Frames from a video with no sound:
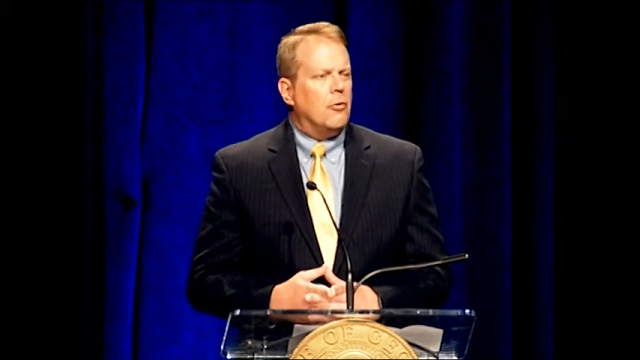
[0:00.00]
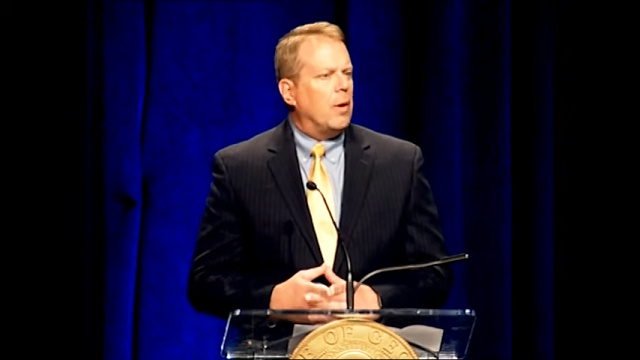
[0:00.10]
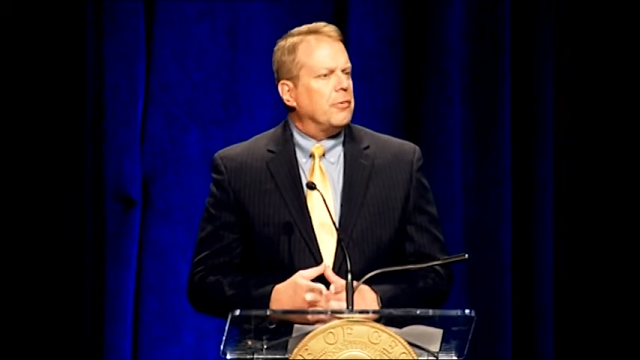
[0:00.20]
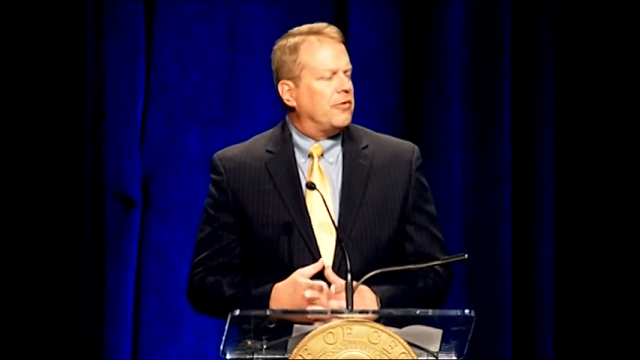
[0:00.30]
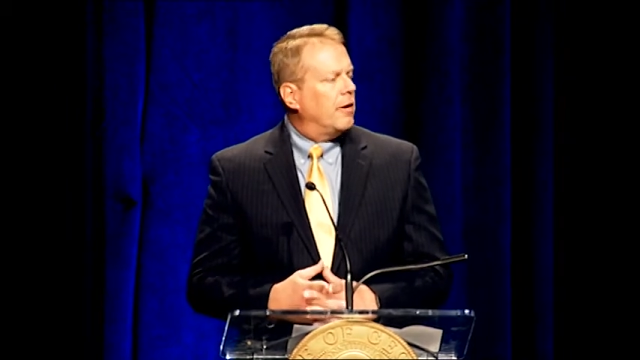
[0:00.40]

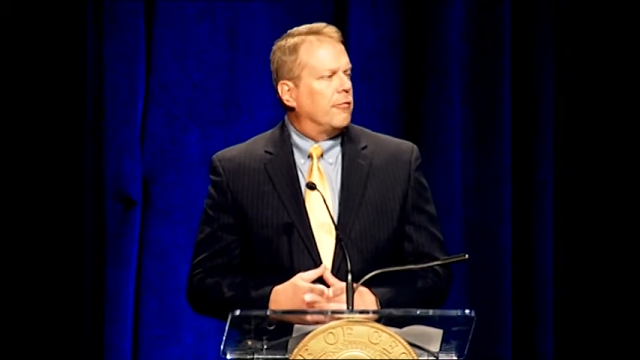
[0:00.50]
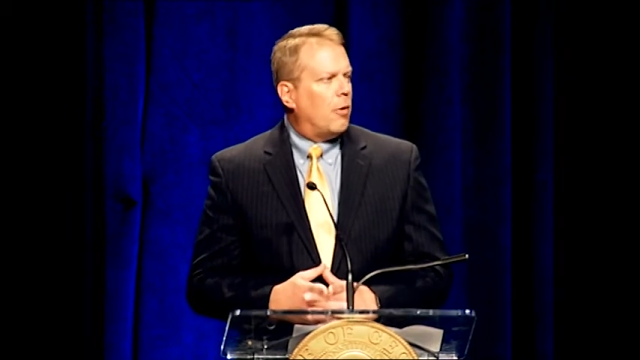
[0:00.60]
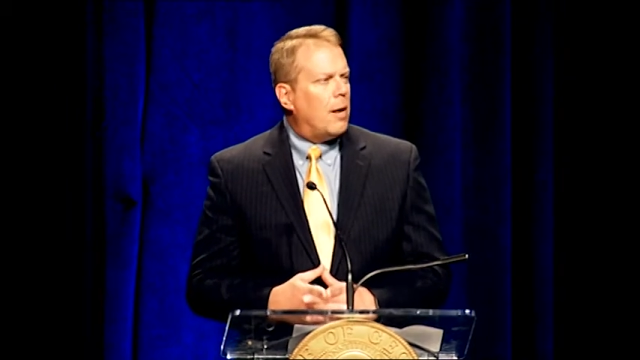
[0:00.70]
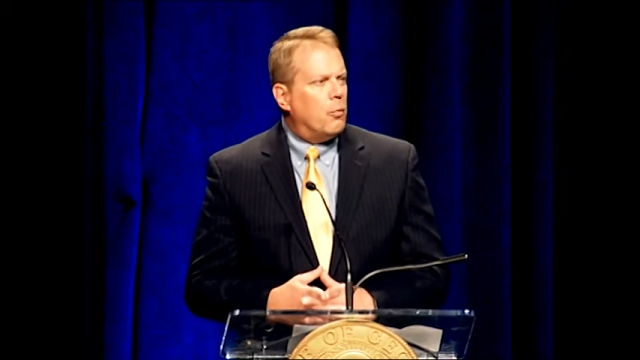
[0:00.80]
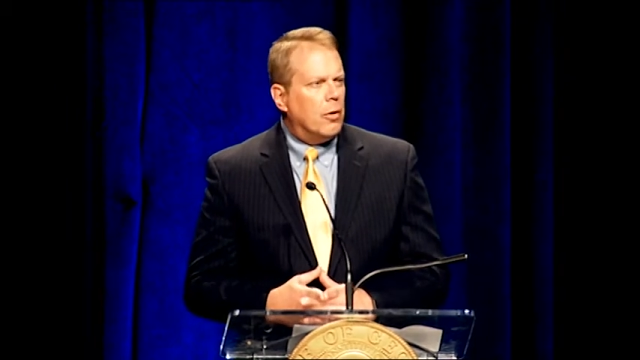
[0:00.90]
Representative
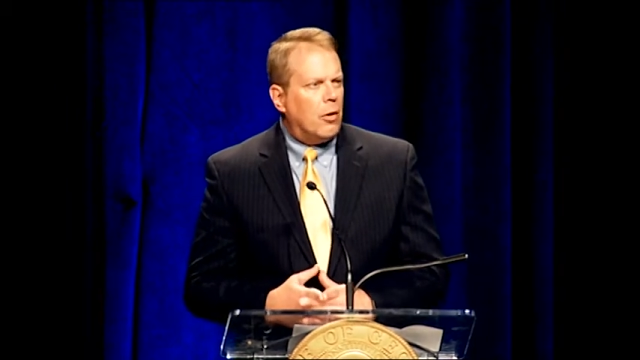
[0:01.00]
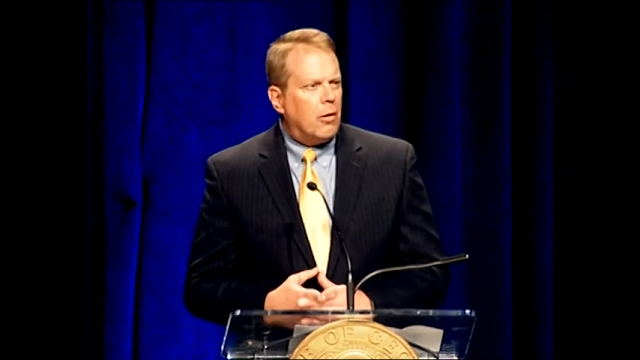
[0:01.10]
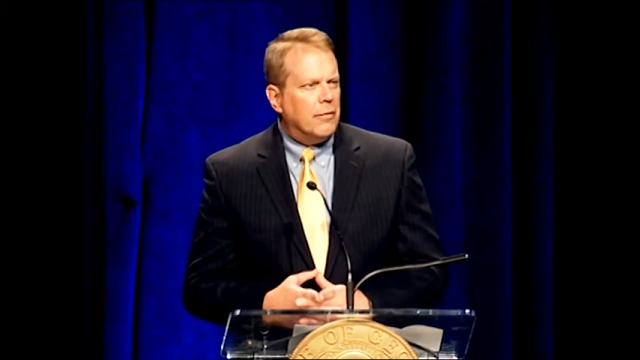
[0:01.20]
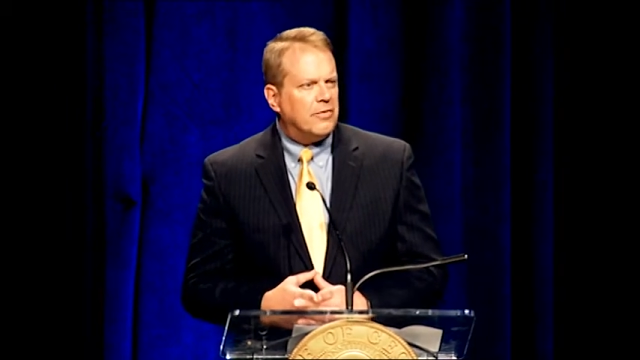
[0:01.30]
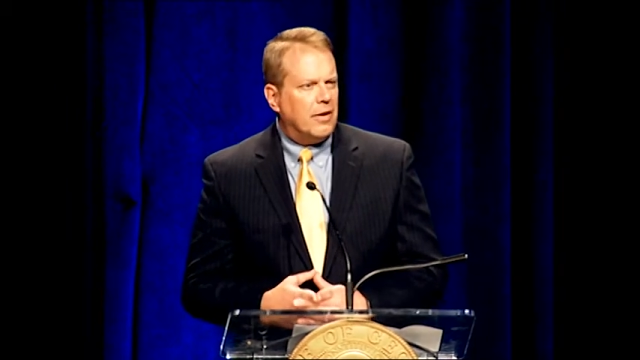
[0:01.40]
Rob Woodall
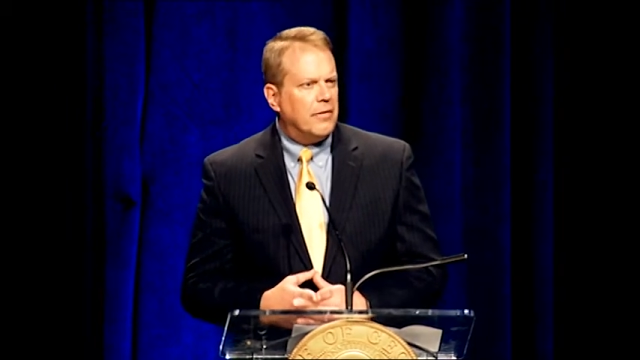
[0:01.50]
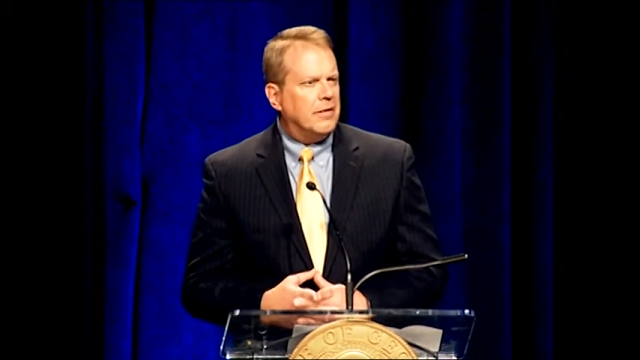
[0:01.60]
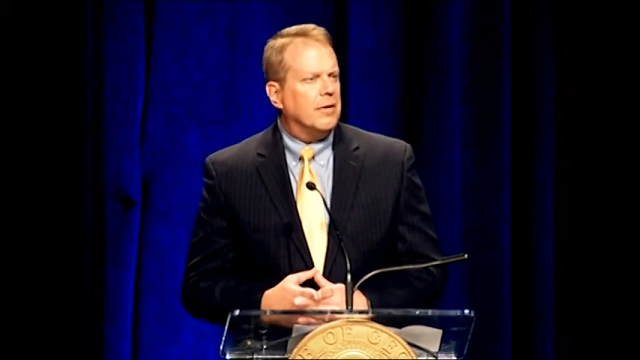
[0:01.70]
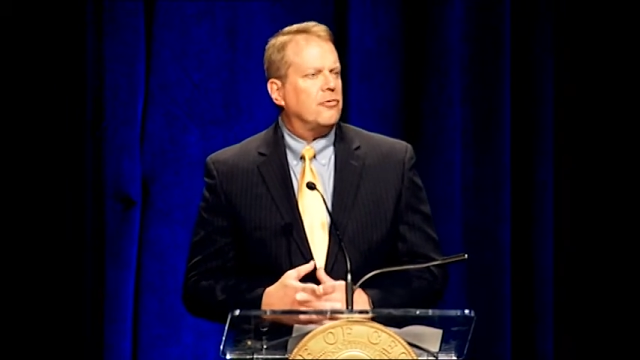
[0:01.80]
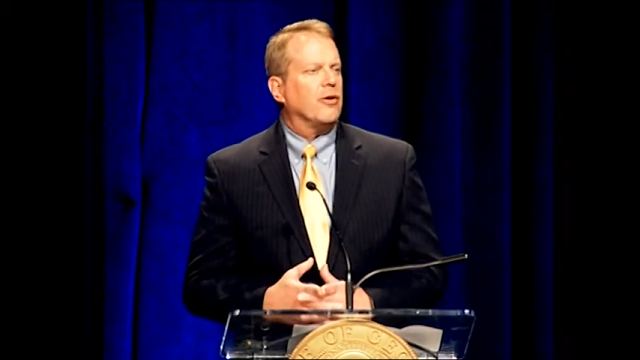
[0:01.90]
of the 7th
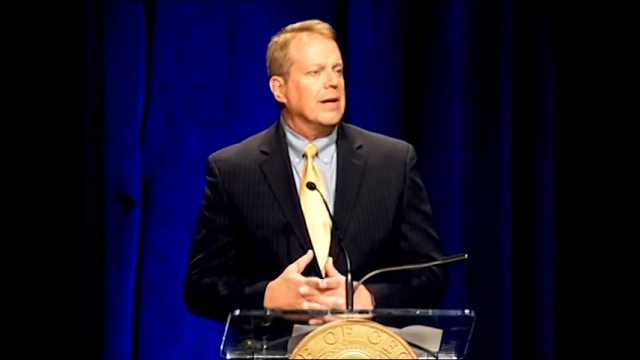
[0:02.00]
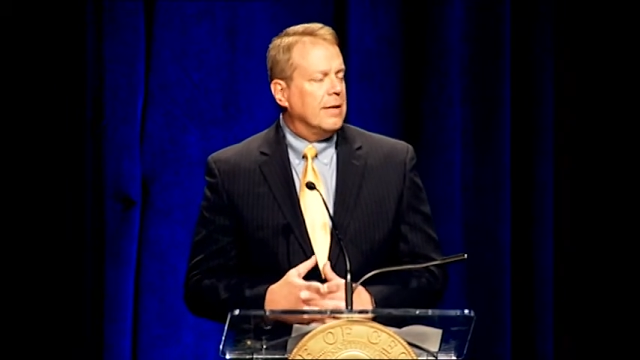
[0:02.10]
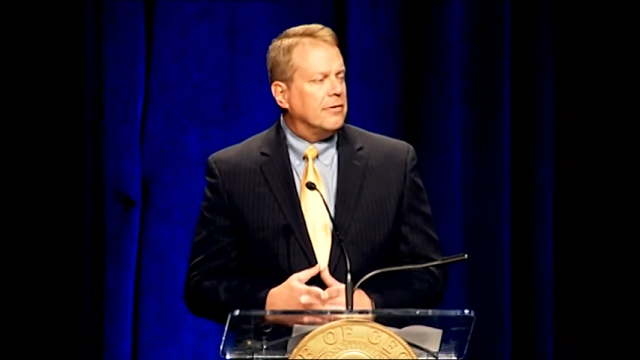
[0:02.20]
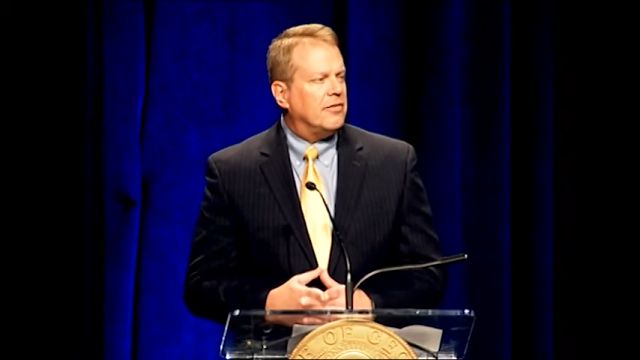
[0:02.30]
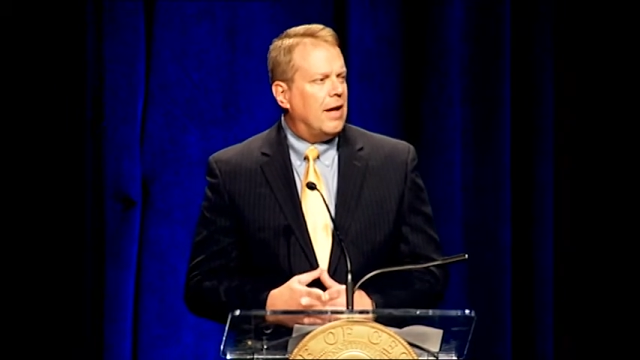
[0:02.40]
District and
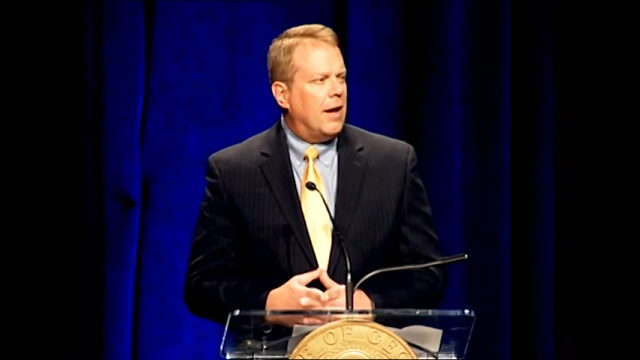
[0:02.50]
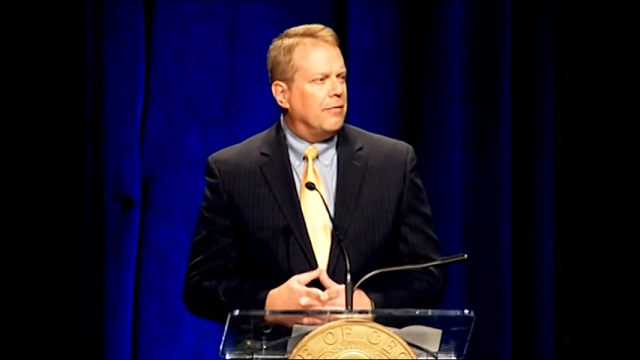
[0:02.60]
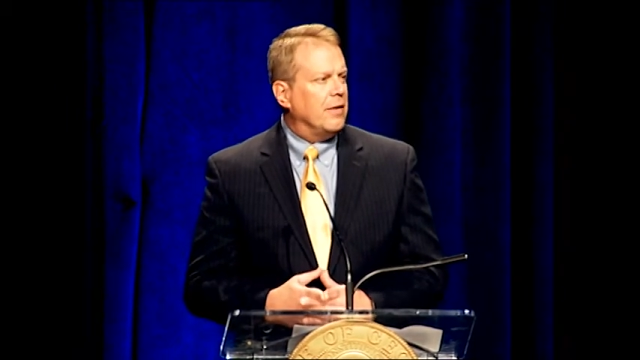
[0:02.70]
his staff,